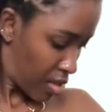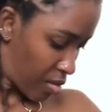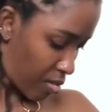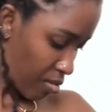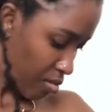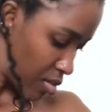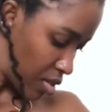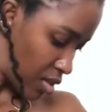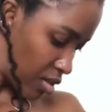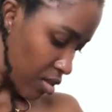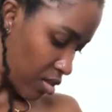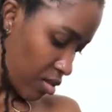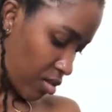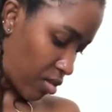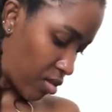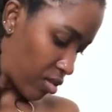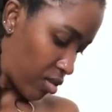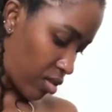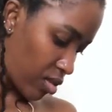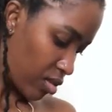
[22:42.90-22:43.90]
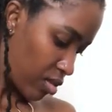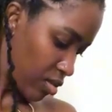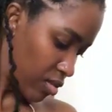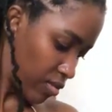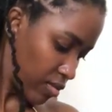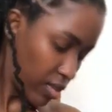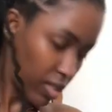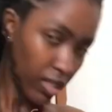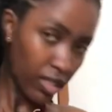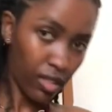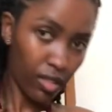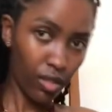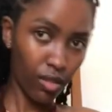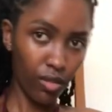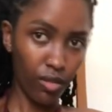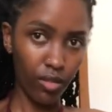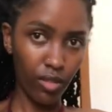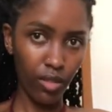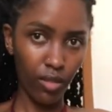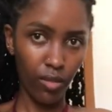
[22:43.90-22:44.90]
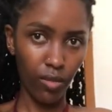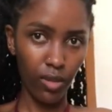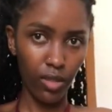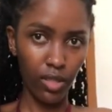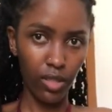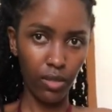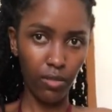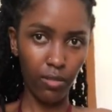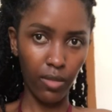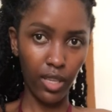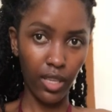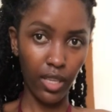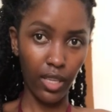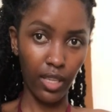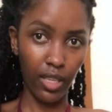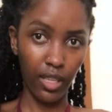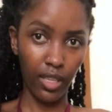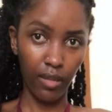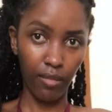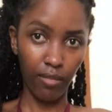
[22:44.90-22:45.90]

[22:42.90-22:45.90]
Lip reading: but also don't forget to go and watch my